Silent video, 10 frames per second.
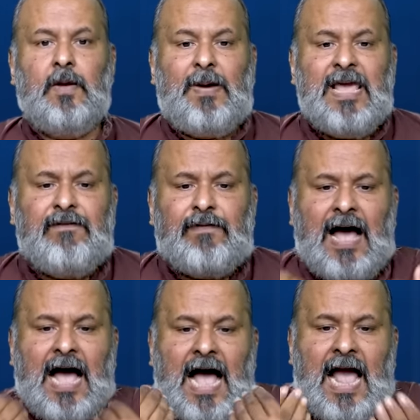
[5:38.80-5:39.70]
But if
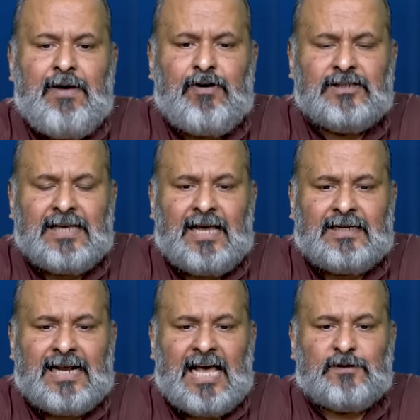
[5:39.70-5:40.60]
I was a
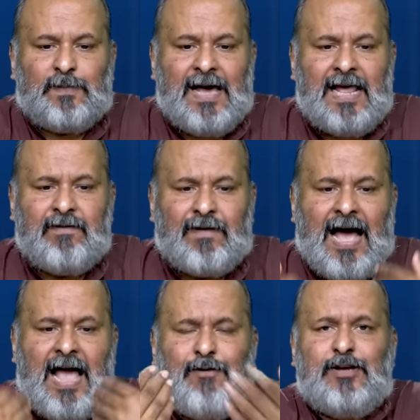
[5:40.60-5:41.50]
taxpayer, if
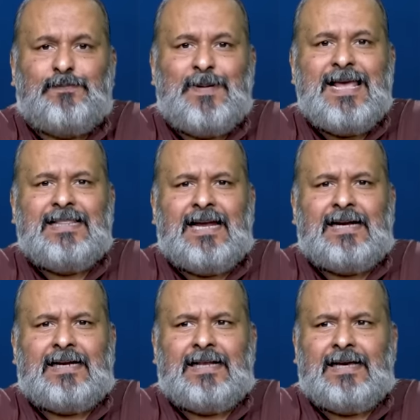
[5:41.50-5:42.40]
I was paying
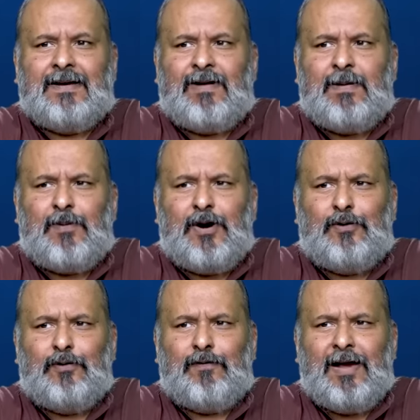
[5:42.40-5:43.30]
that
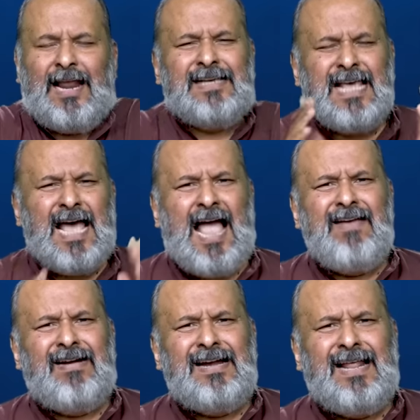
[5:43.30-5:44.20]
1.25 lakhs, I
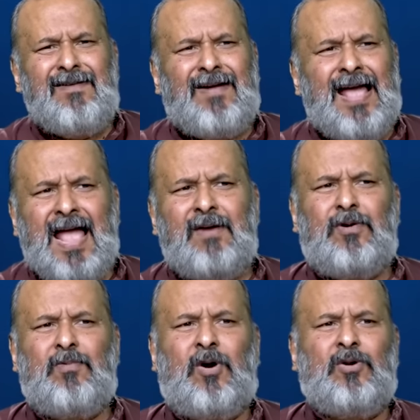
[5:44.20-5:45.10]
wonder why I
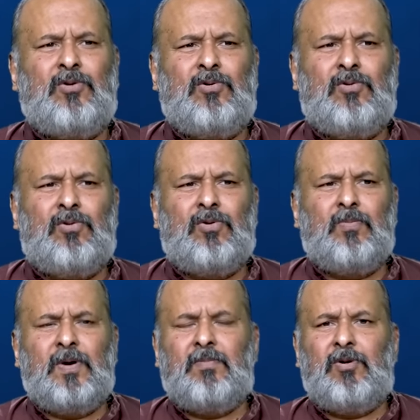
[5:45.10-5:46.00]
would want to
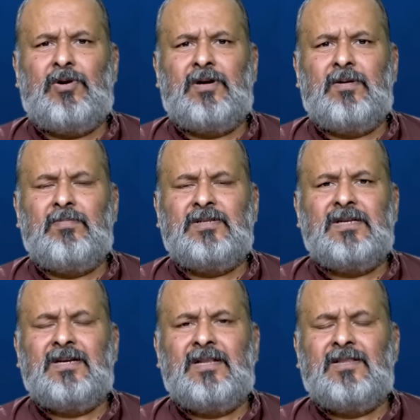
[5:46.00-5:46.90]
promote
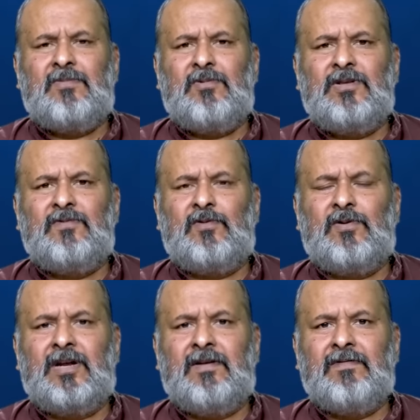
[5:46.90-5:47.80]
Mr. Narendra Modi's
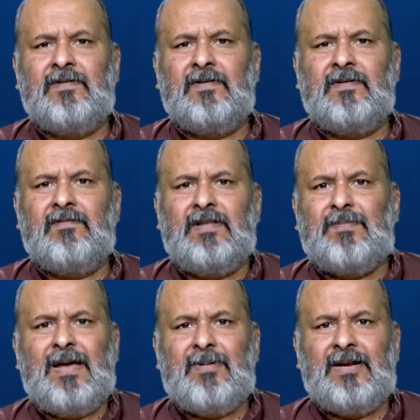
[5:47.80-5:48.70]
photograph with
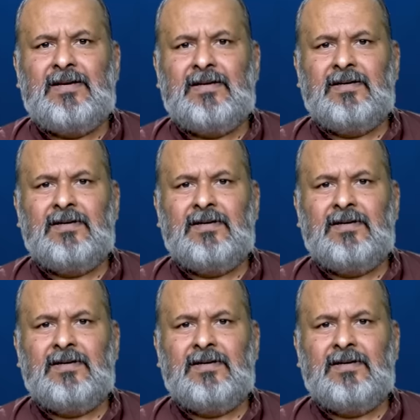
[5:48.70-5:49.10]
my money.